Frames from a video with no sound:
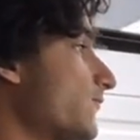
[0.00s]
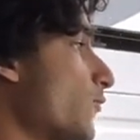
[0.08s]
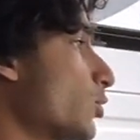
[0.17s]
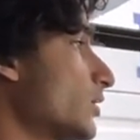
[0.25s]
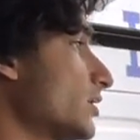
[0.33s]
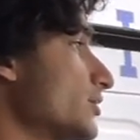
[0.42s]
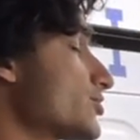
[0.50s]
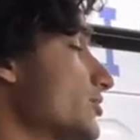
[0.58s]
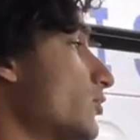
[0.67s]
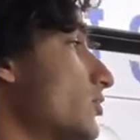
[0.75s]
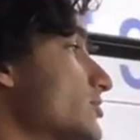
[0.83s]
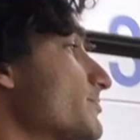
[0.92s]
400
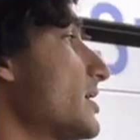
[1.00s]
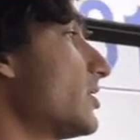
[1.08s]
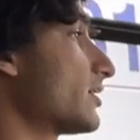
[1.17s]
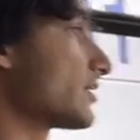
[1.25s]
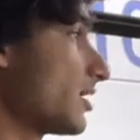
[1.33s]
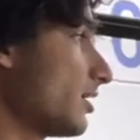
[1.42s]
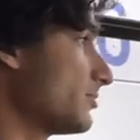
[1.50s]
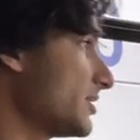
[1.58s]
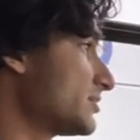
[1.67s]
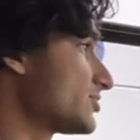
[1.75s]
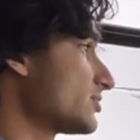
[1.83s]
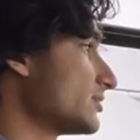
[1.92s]
horsepower
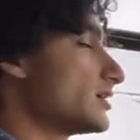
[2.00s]
Cummins